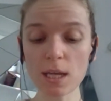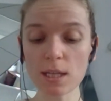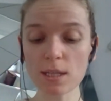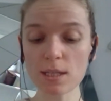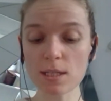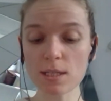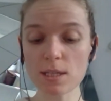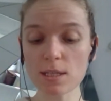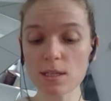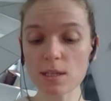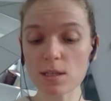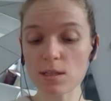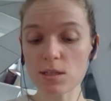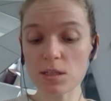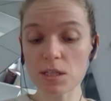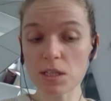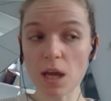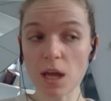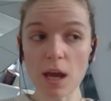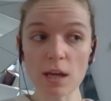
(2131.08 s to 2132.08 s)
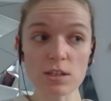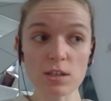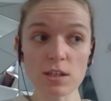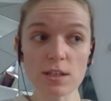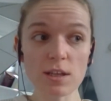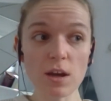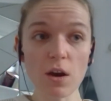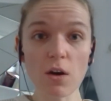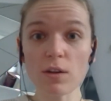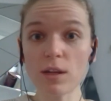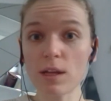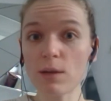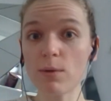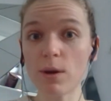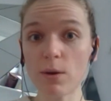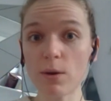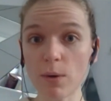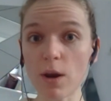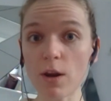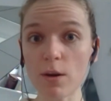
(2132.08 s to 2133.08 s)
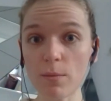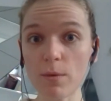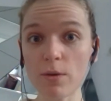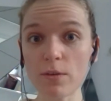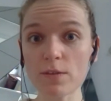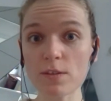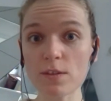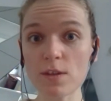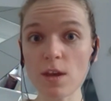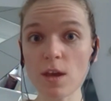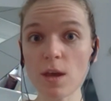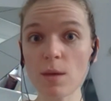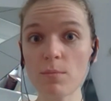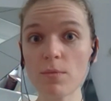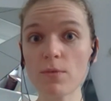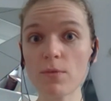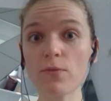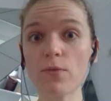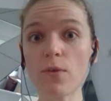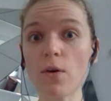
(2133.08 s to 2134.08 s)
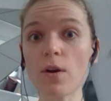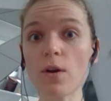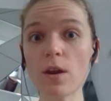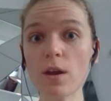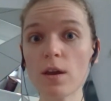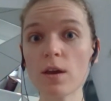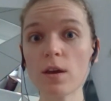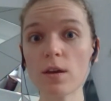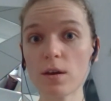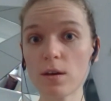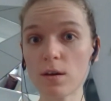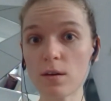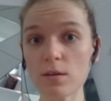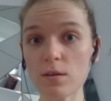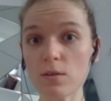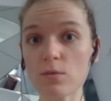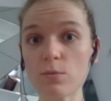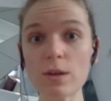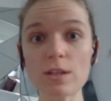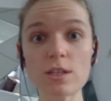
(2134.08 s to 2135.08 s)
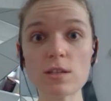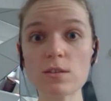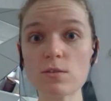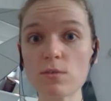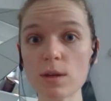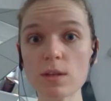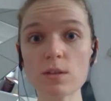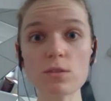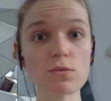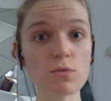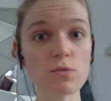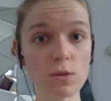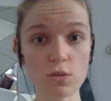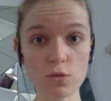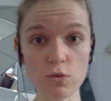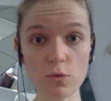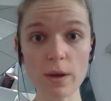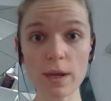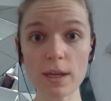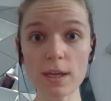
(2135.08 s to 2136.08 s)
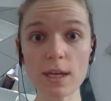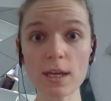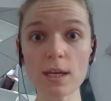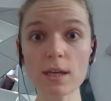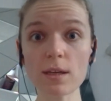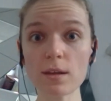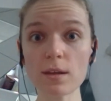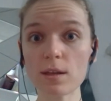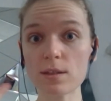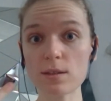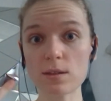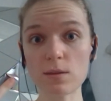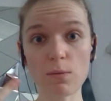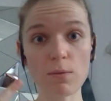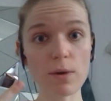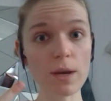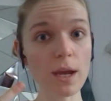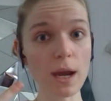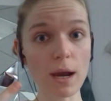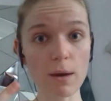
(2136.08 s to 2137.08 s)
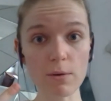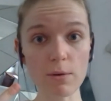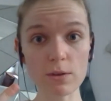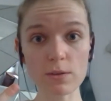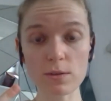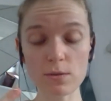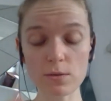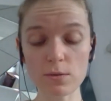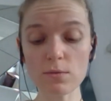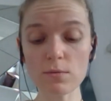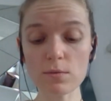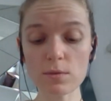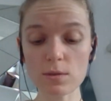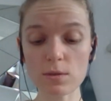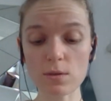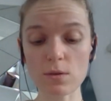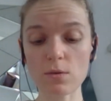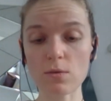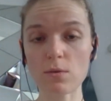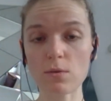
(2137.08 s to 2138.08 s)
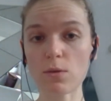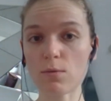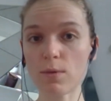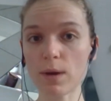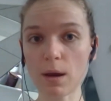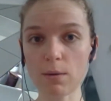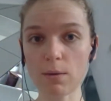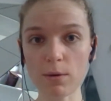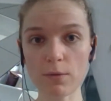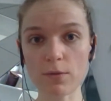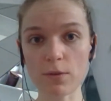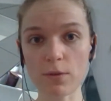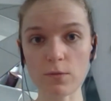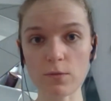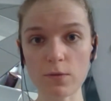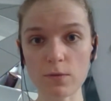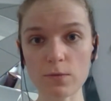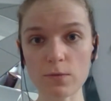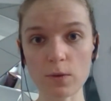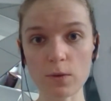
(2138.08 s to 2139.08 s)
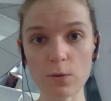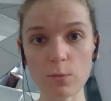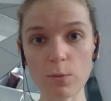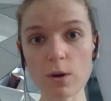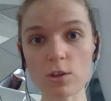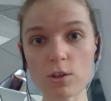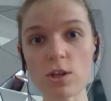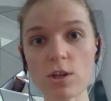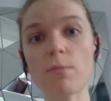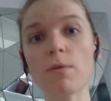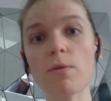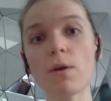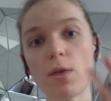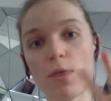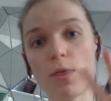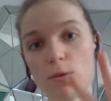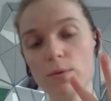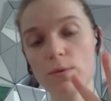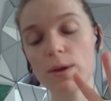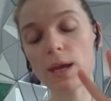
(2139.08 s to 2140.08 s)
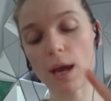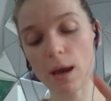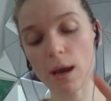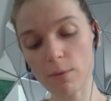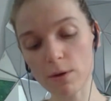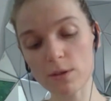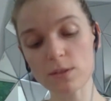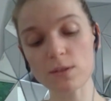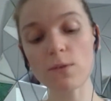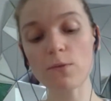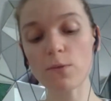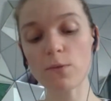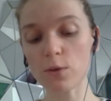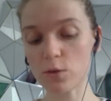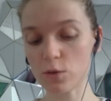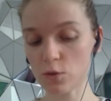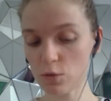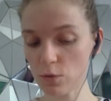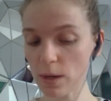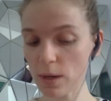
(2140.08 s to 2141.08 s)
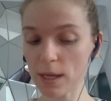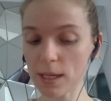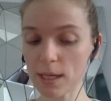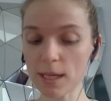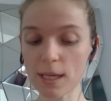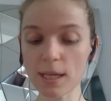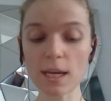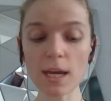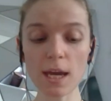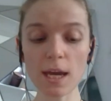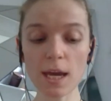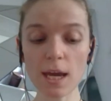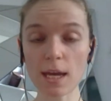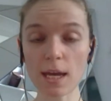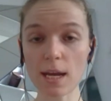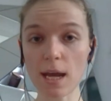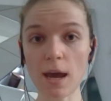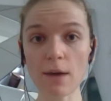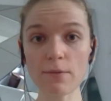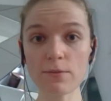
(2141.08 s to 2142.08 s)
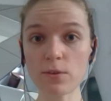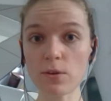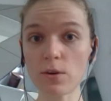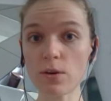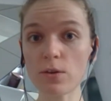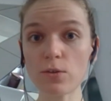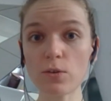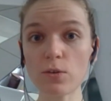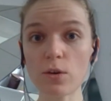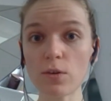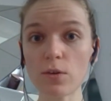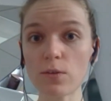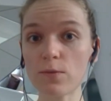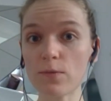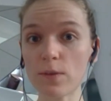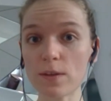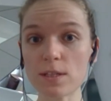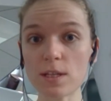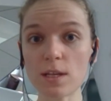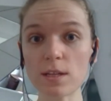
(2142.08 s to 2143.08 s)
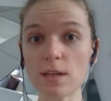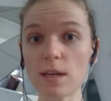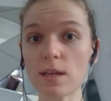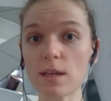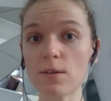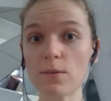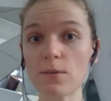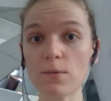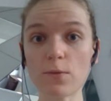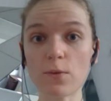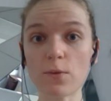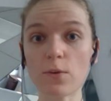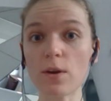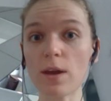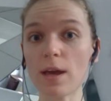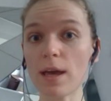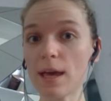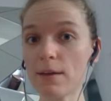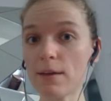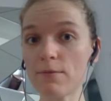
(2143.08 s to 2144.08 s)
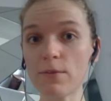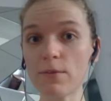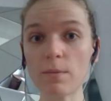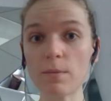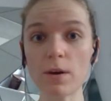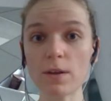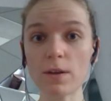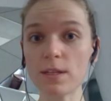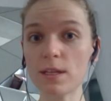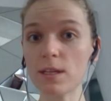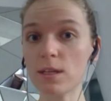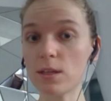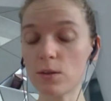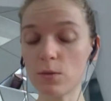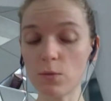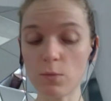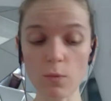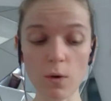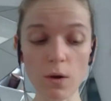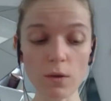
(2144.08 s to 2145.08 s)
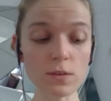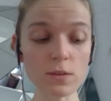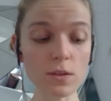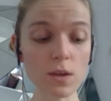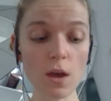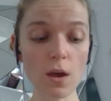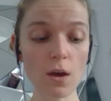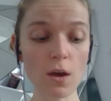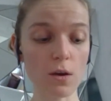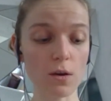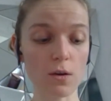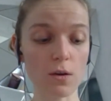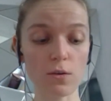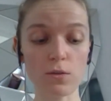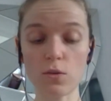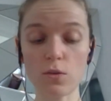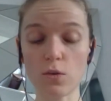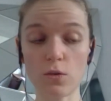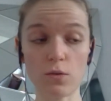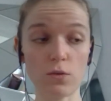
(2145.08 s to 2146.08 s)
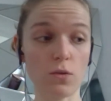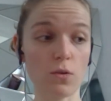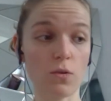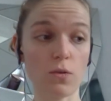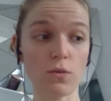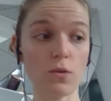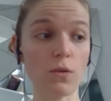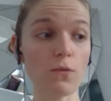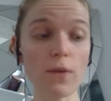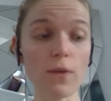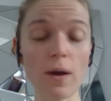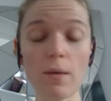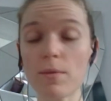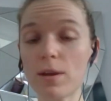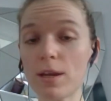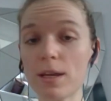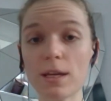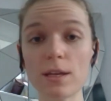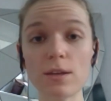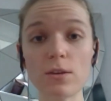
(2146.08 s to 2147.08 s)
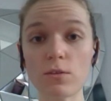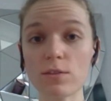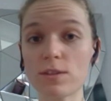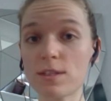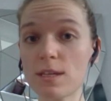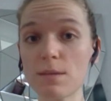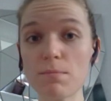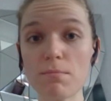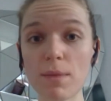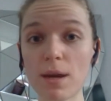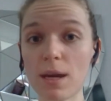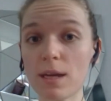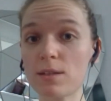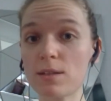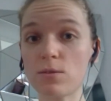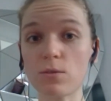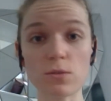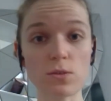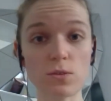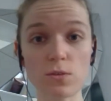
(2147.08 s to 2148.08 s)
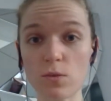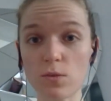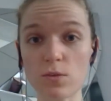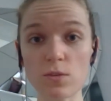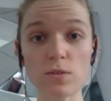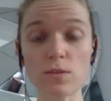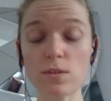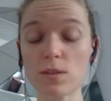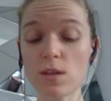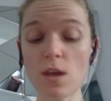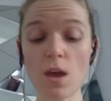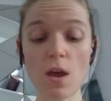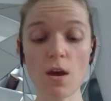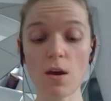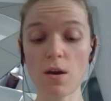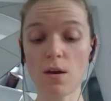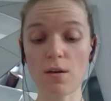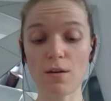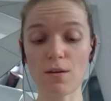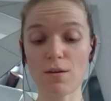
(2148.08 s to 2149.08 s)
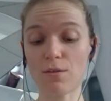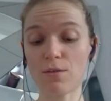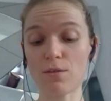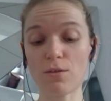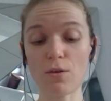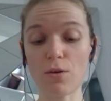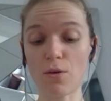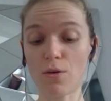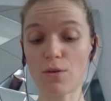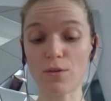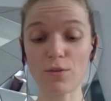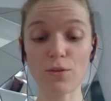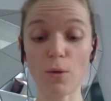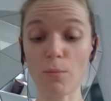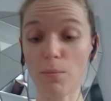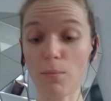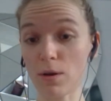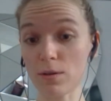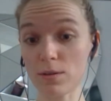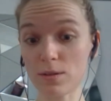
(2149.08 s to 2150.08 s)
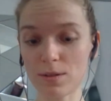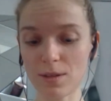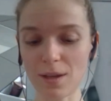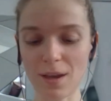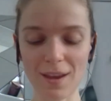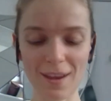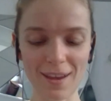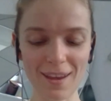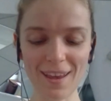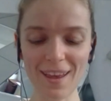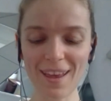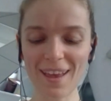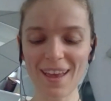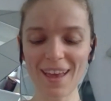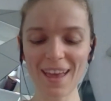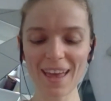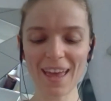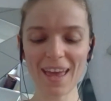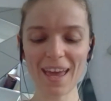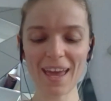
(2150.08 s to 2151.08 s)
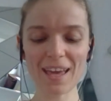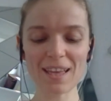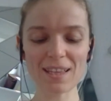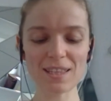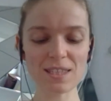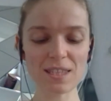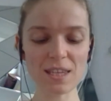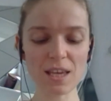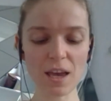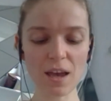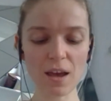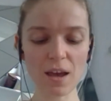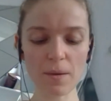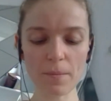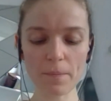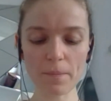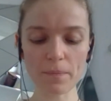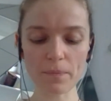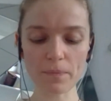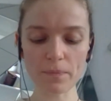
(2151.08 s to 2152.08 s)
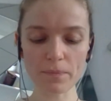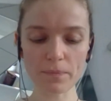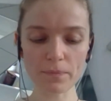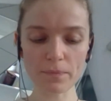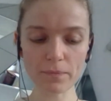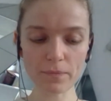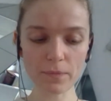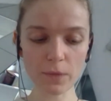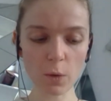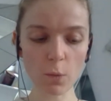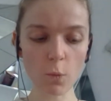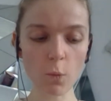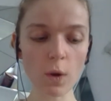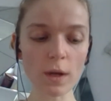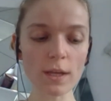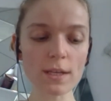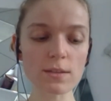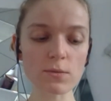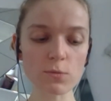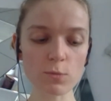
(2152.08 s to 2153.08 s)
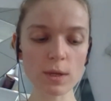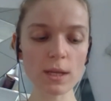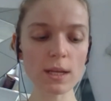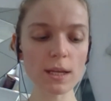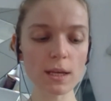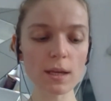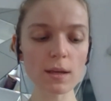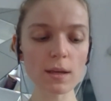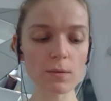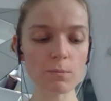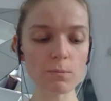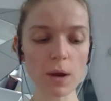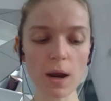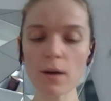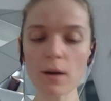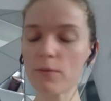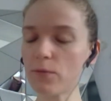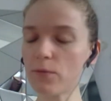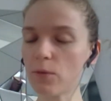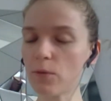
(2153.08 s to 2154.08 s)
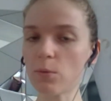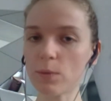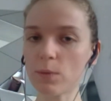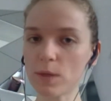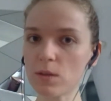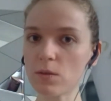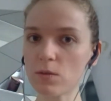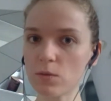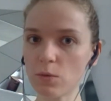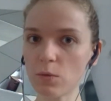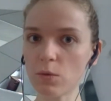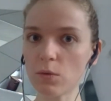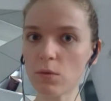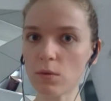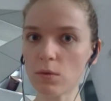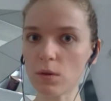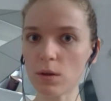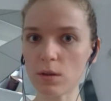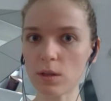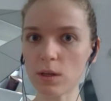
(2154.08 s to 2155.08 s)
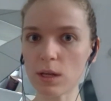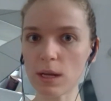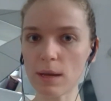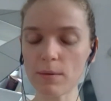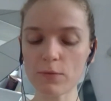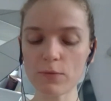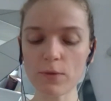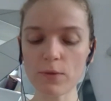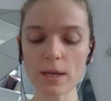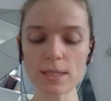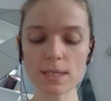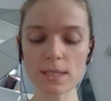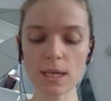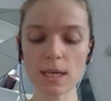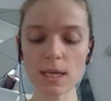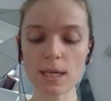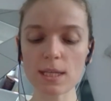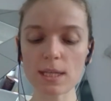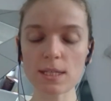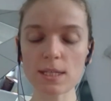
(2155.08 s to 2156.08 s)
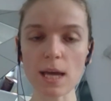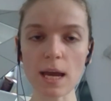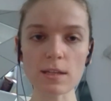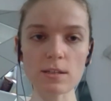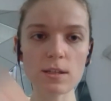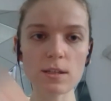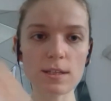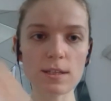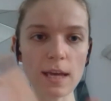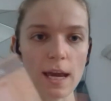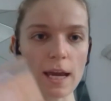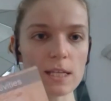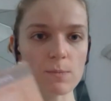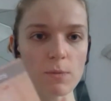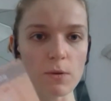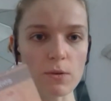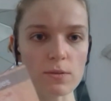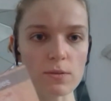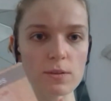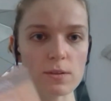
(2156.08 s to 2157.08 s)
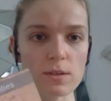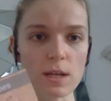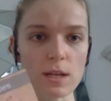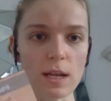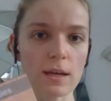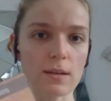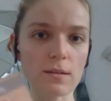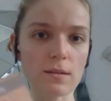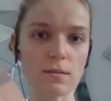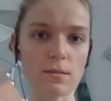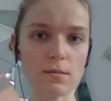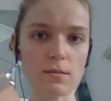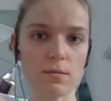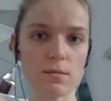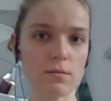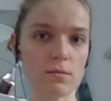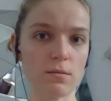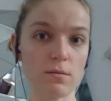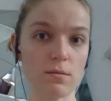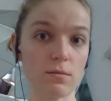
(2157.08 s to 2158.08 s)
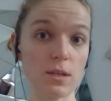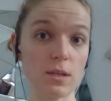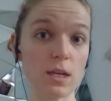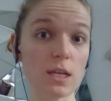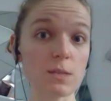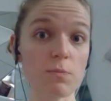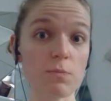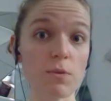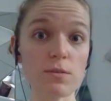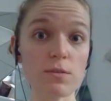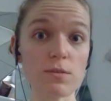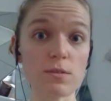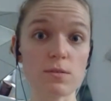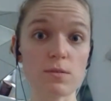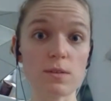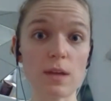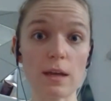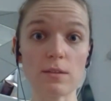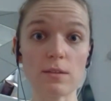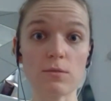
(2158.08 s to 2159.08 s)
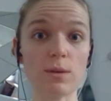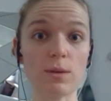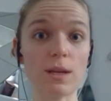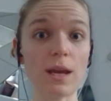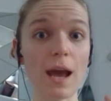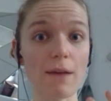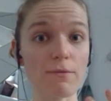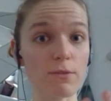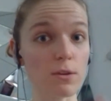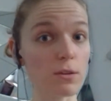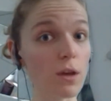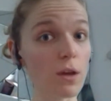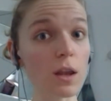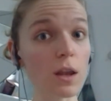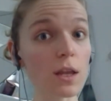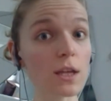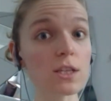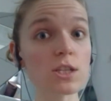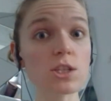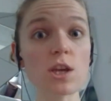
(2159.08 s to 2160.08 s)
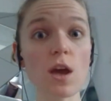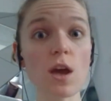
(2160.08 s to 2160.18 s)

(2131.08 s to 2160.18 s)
This is actually the only requirement before registering to a training. It's 3 hours too. So 3 hours for the workshop, 3 hours for the training, and after you can facilitate for everybody you want, your family, your teammates, your students, your boss. And what is really powerful with the tool, the Climate Fresk, is actually the experts, like the experts that really have the knowledge